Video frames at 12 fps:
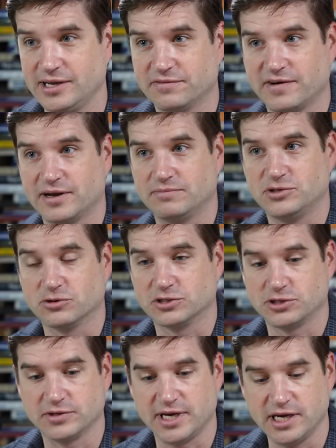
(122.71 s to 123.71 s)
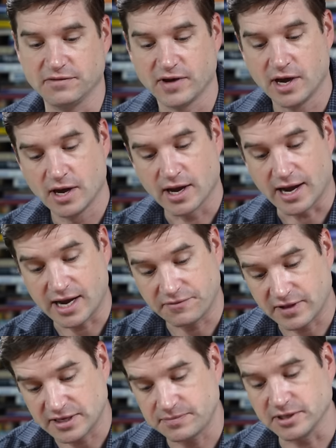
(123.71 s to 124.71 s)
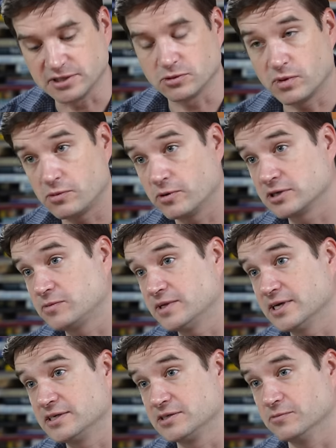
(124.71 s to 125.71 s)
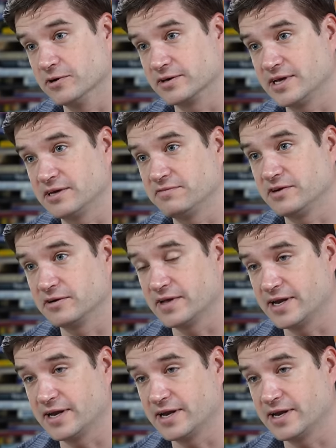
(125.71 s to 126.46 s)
if I'm Georgia O'Keeffe, I have flexibility. So what works, what doesn't work. They can figure that